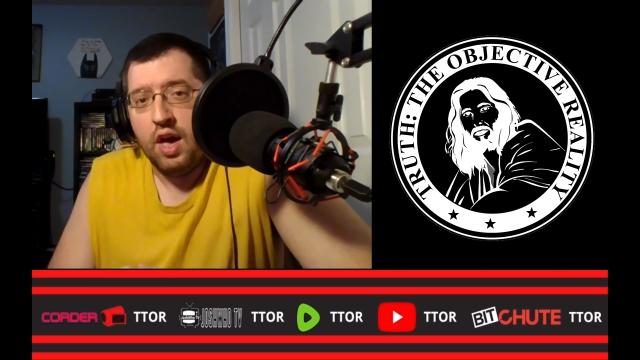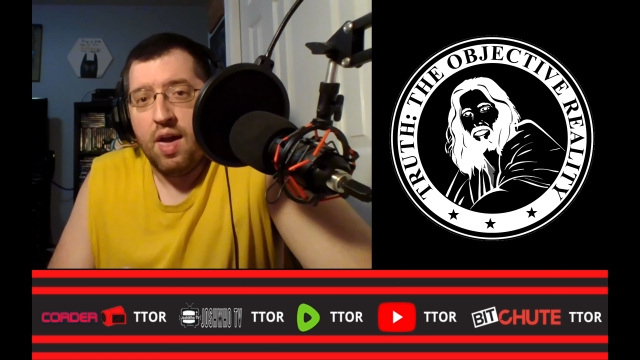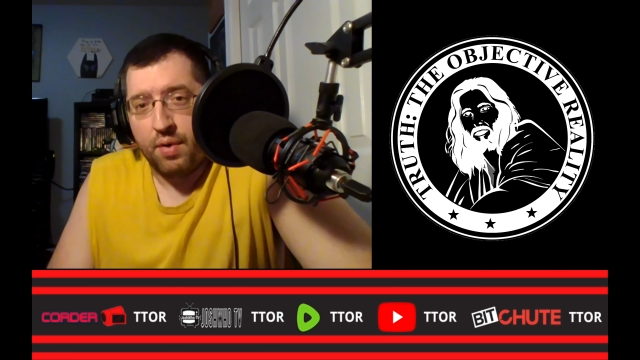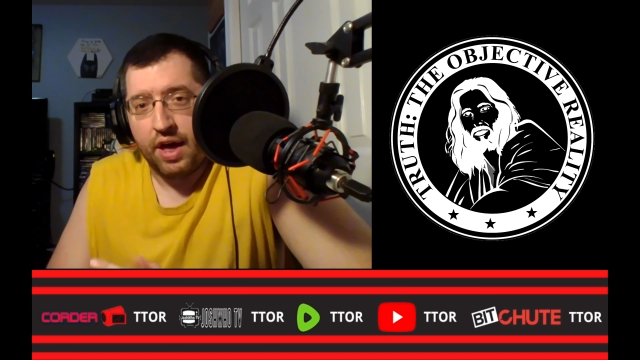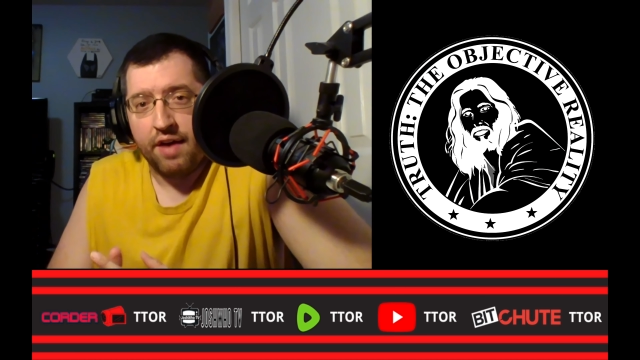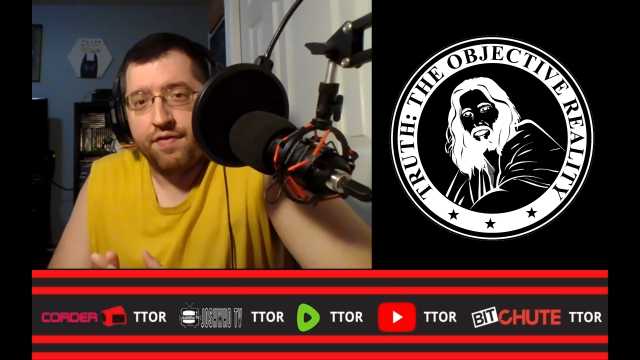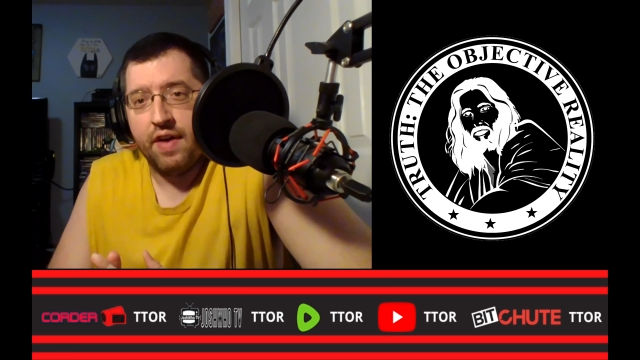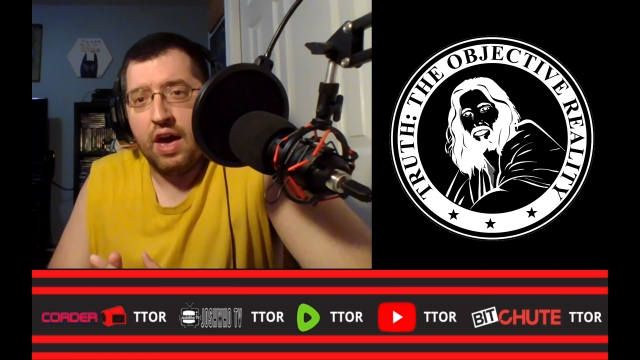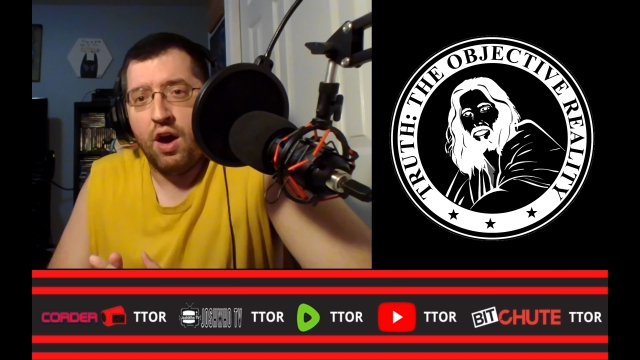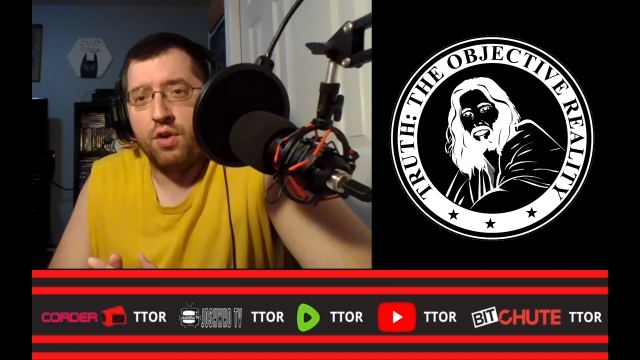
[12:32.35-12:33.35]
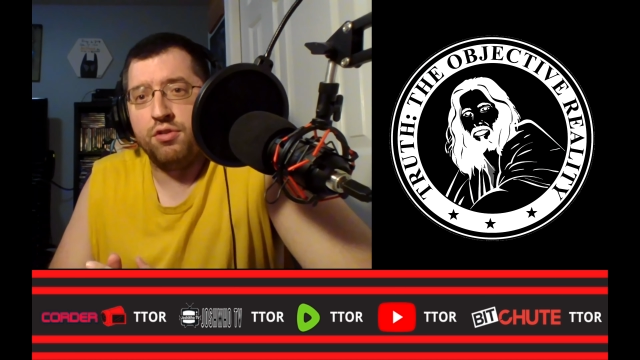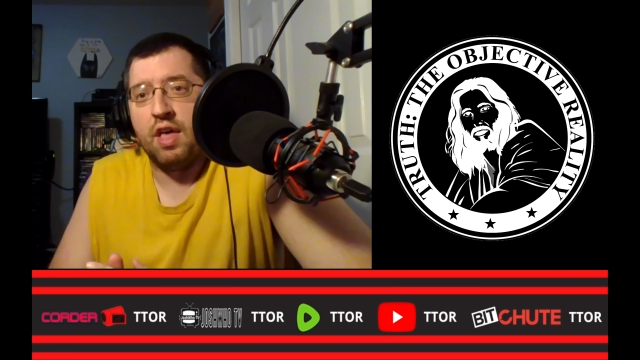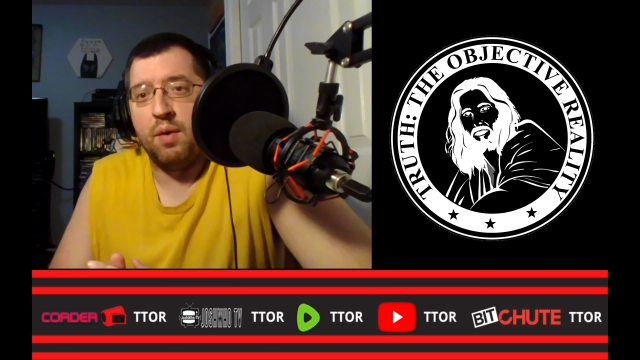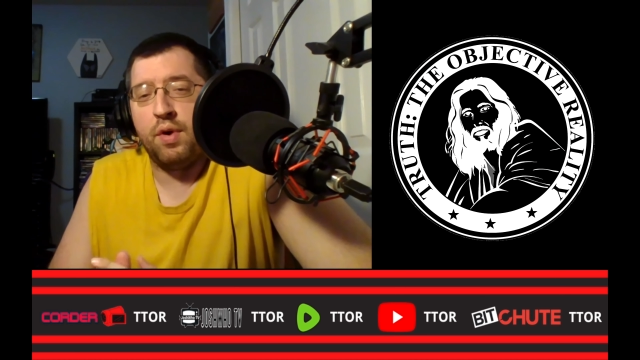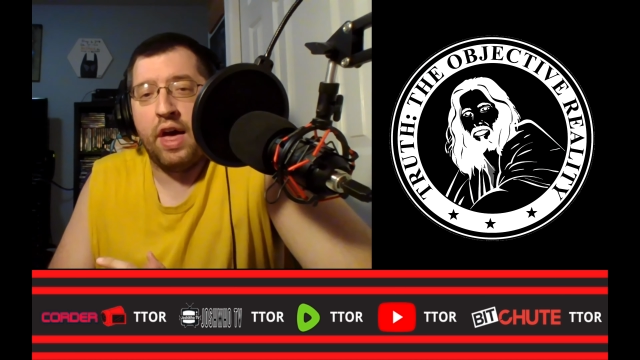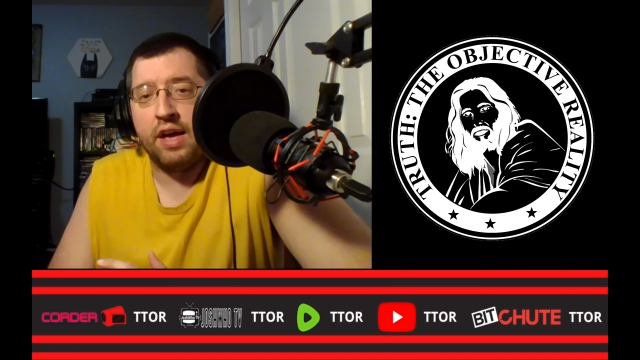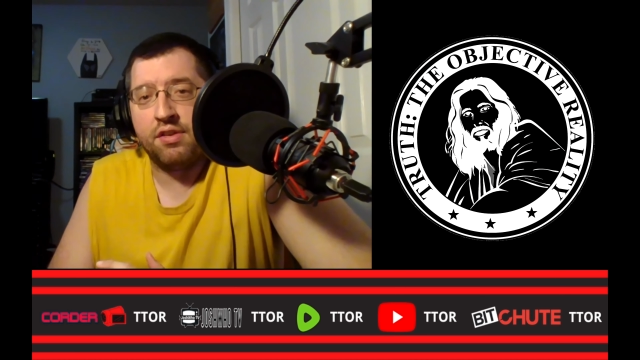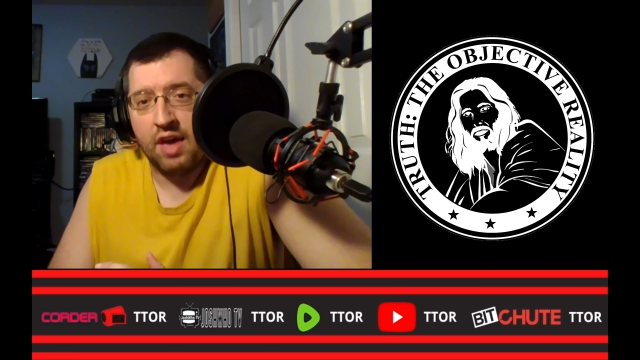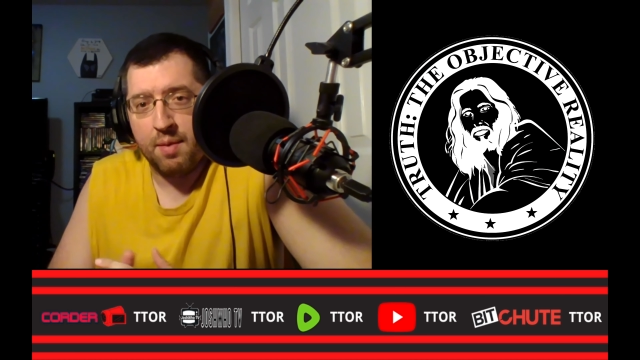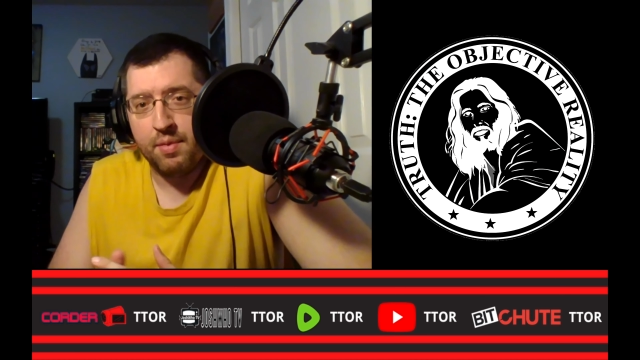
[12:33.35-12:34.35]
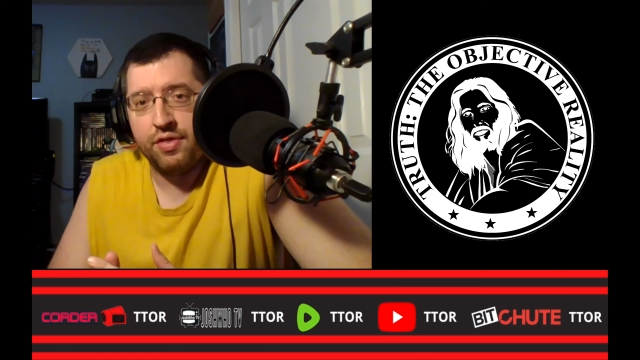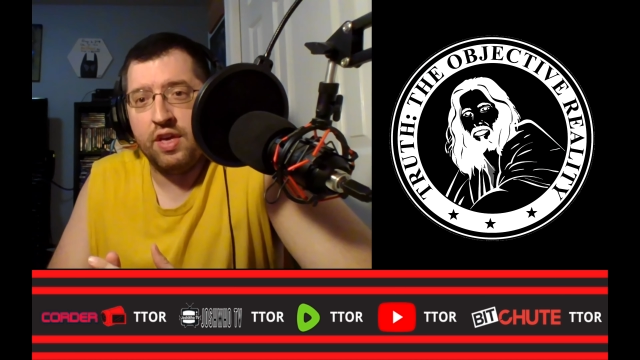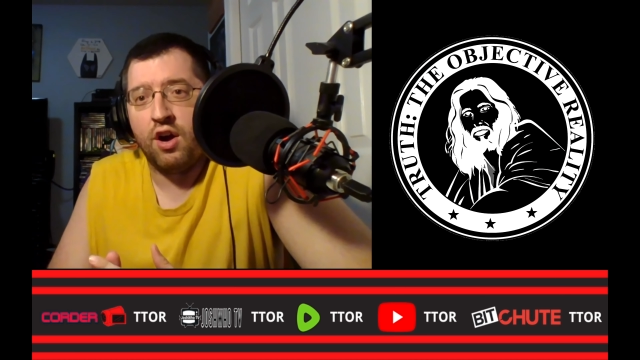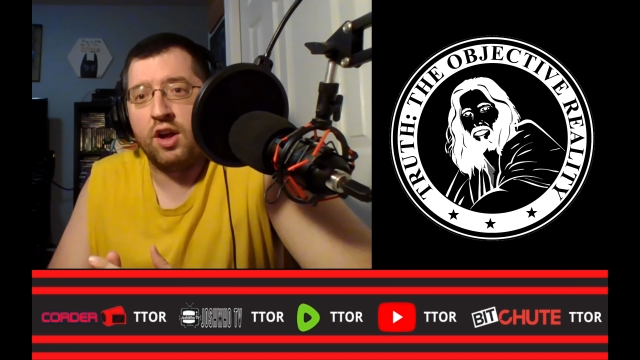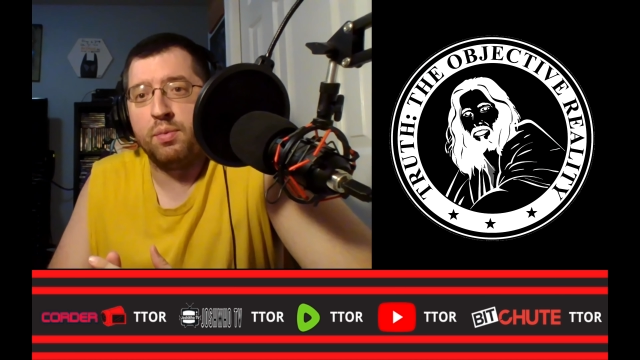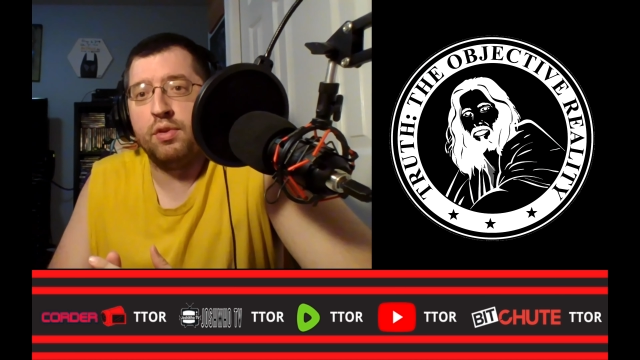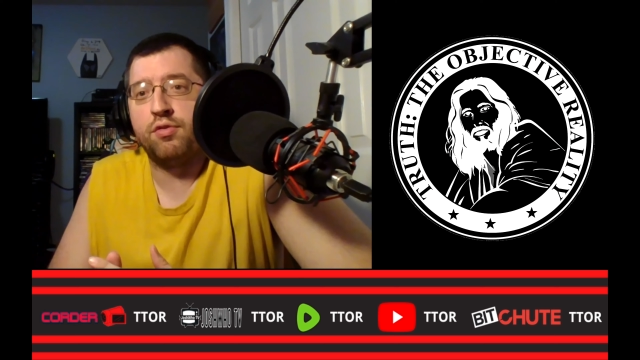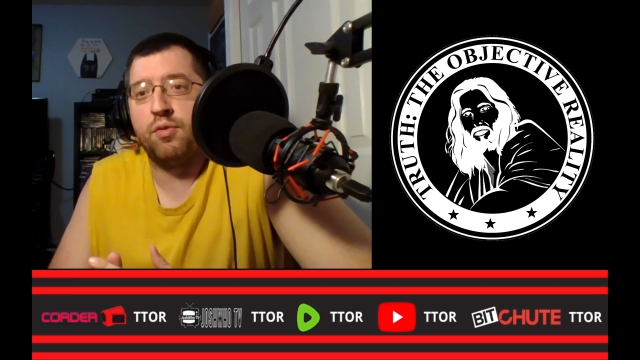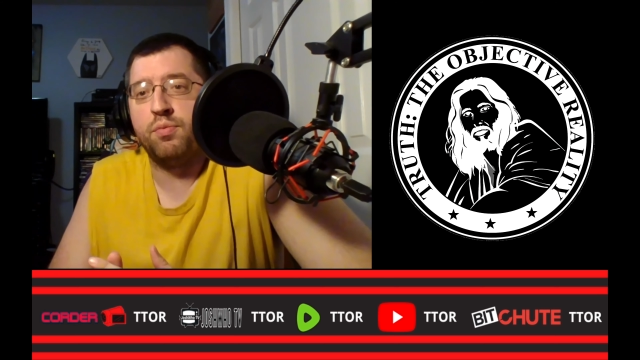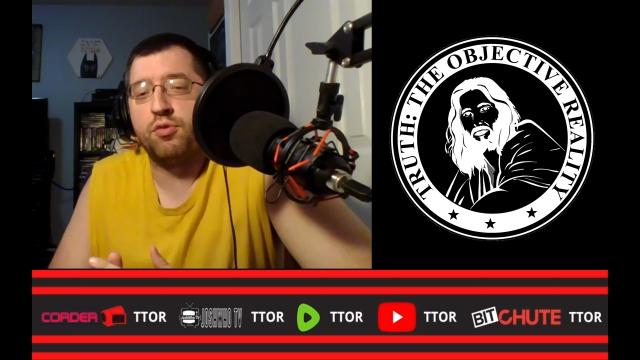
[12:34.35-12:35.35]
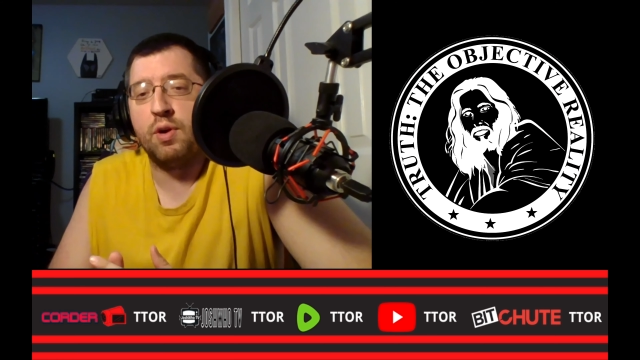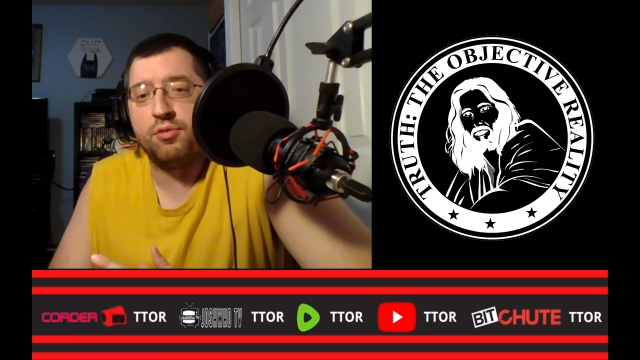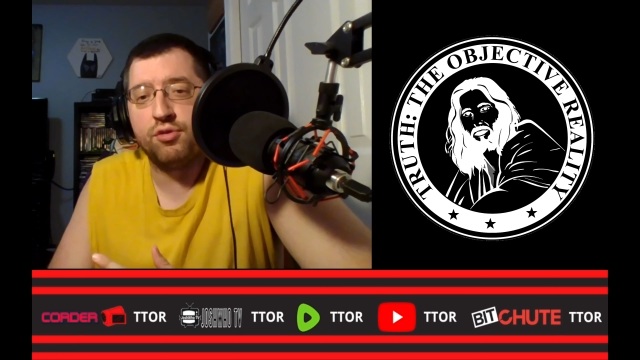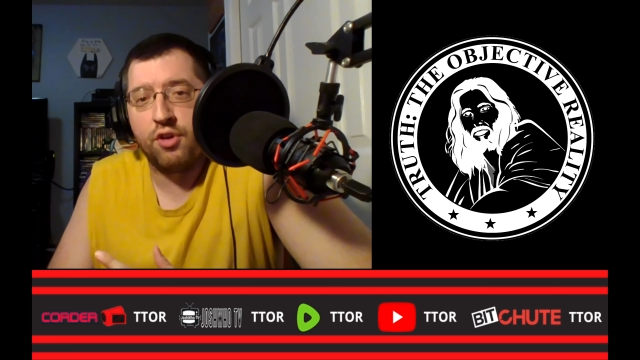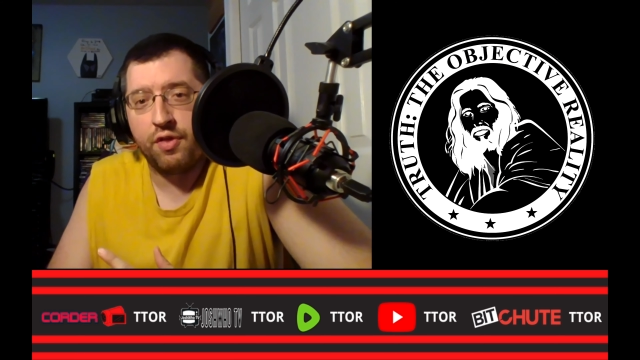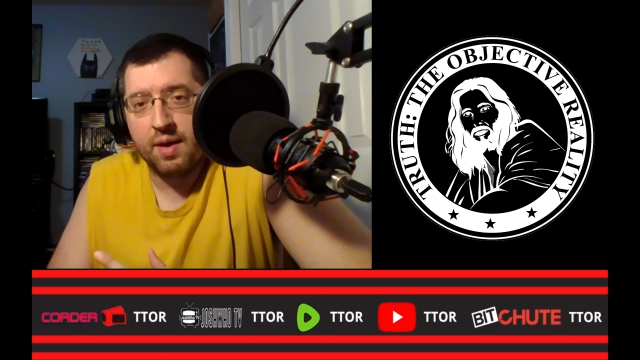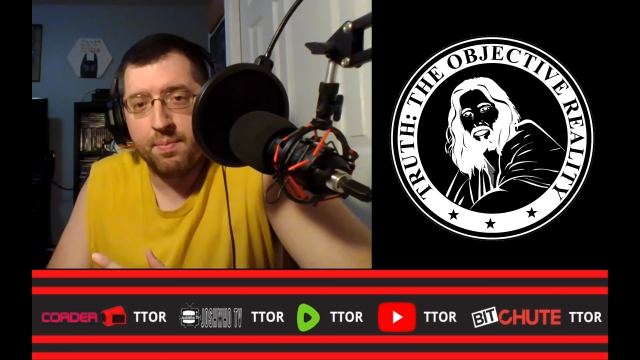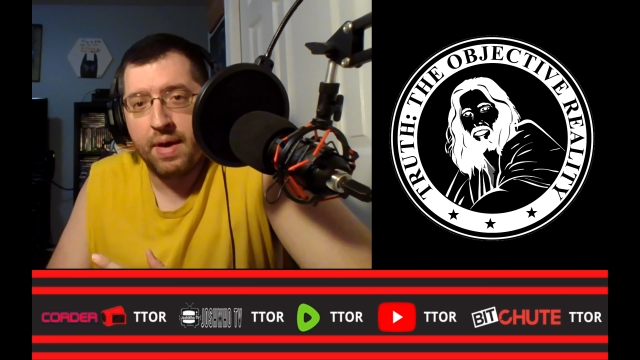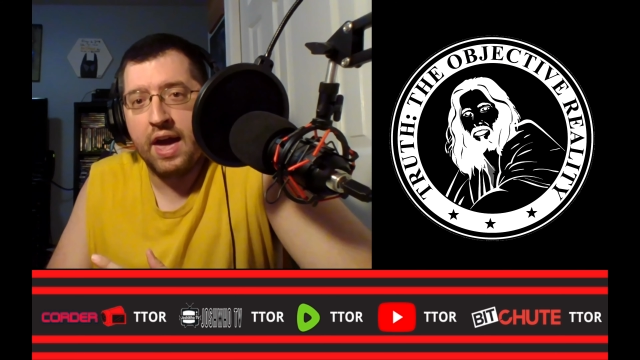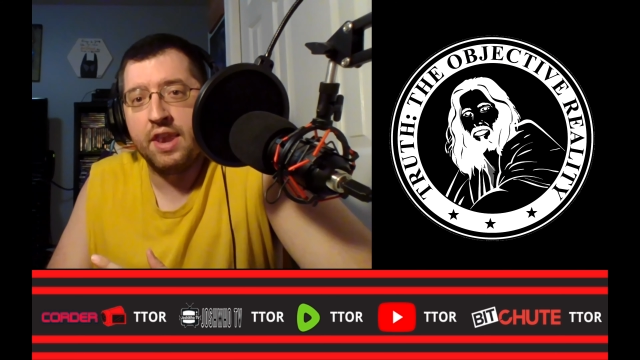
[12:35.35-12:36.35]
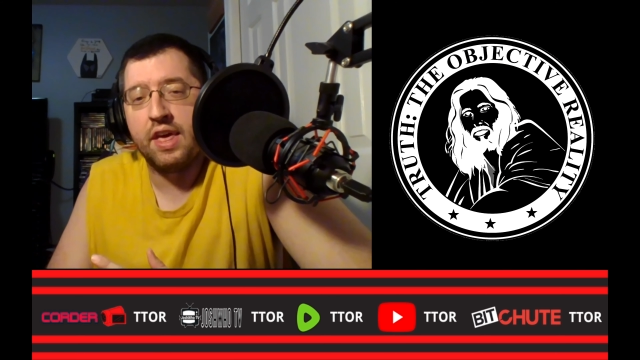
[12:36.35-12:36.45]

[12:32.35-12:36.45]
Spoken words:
And what I found is that when I examined the arguments from Scripture that they made,